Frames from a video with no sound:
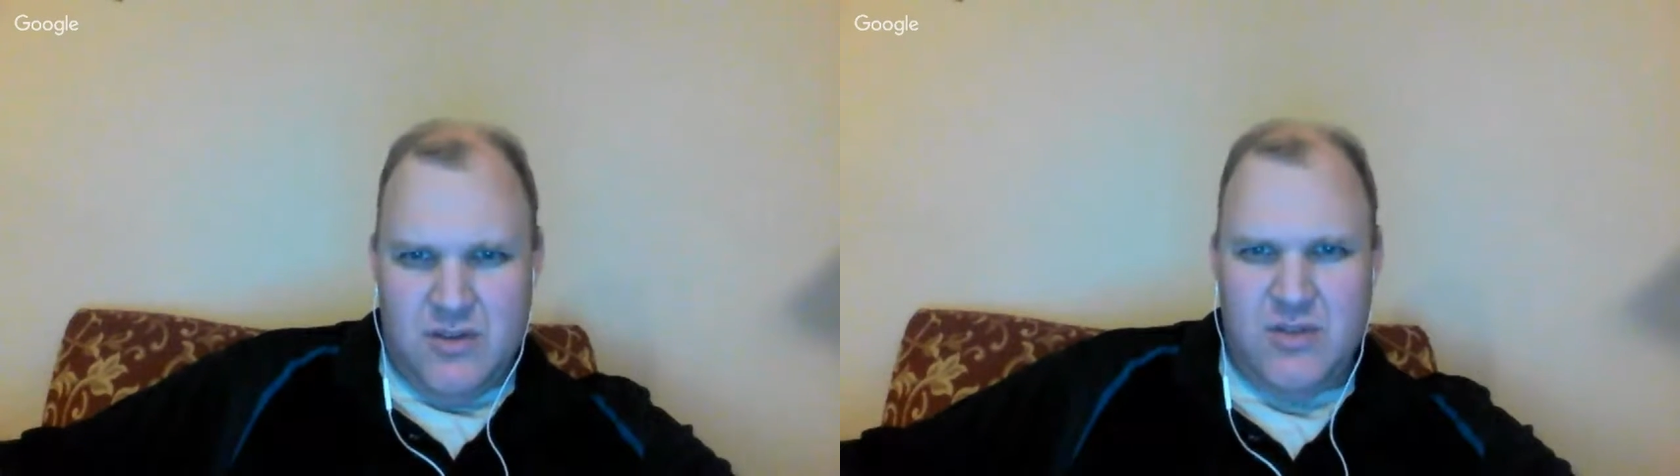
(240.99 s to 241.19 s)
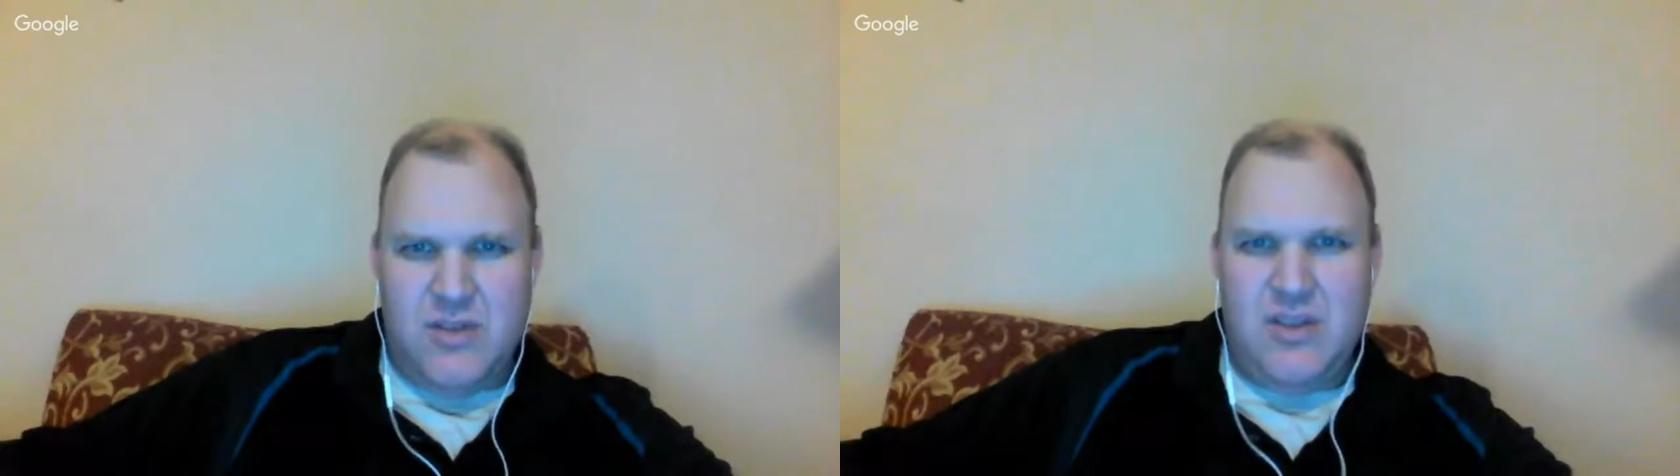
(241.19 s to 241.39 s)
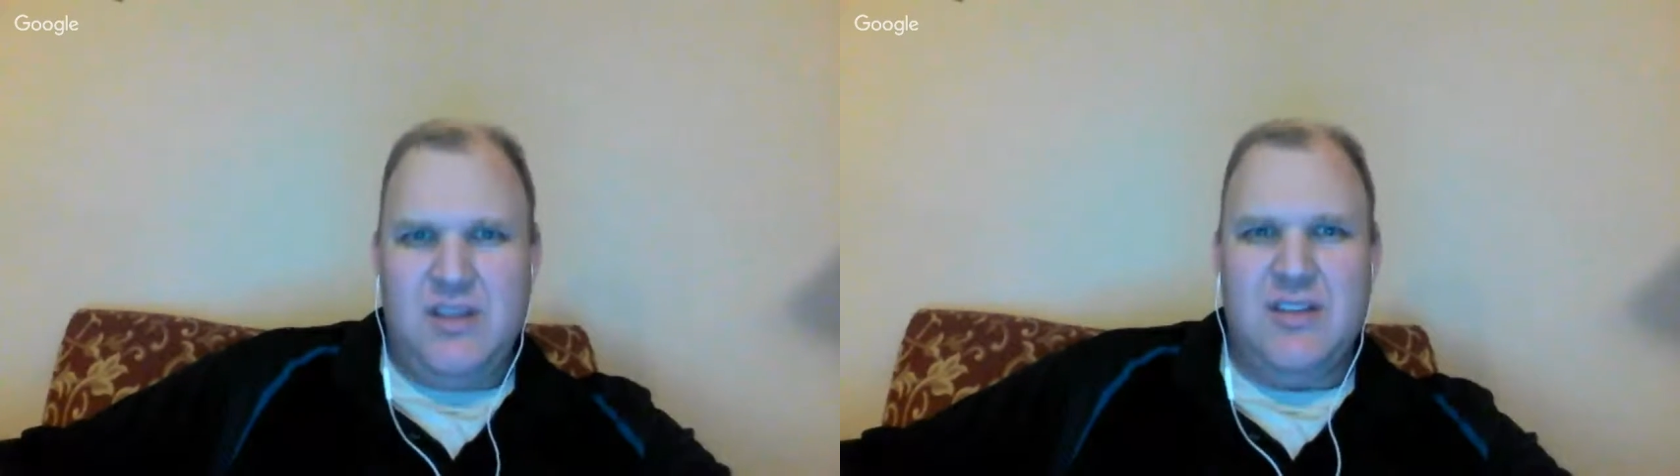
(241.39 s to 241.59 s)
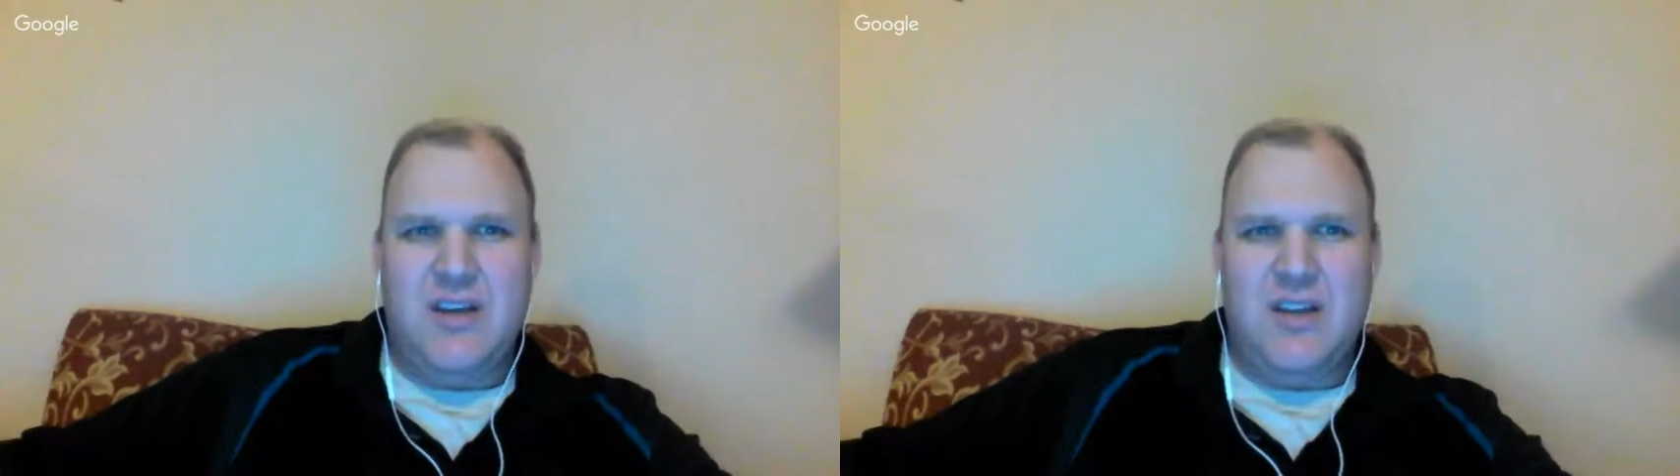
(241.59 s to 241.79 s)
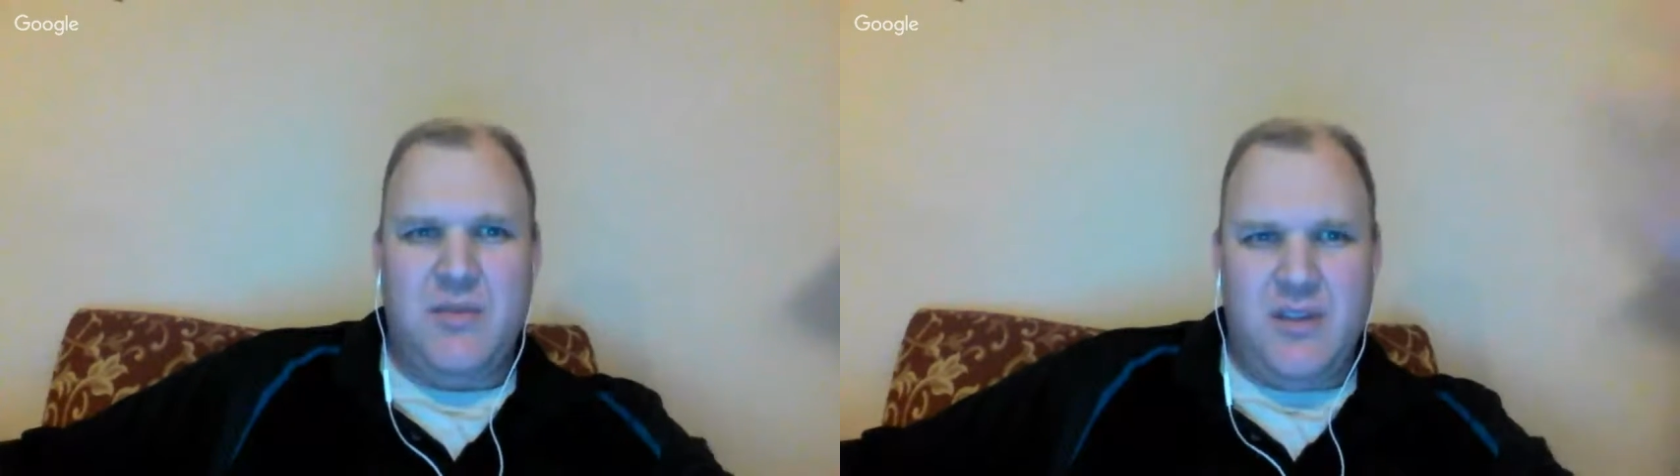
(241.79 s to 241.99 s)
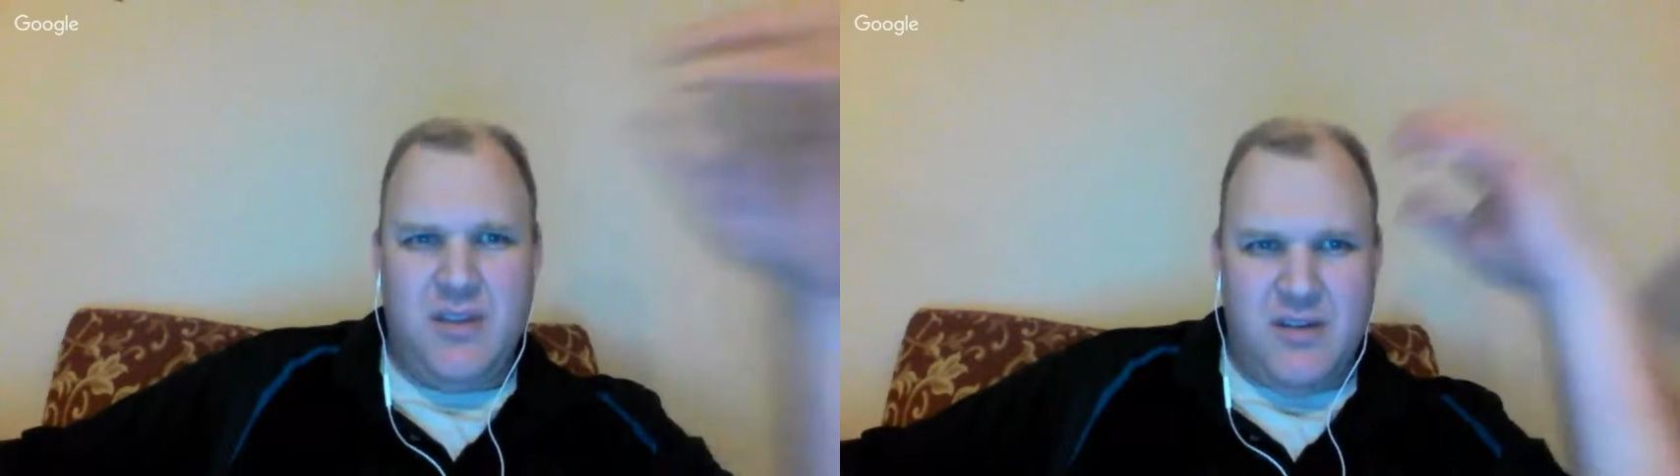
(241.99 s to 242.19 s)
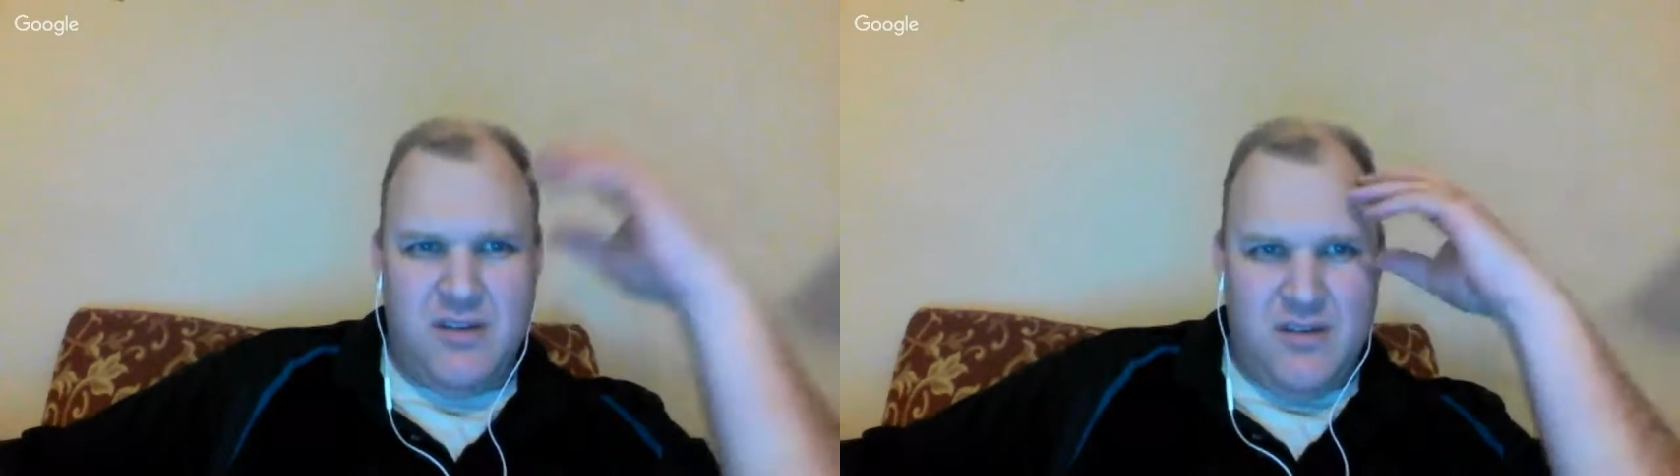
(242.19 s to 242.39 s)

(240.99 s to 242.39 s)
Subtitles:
So I think it's got to be the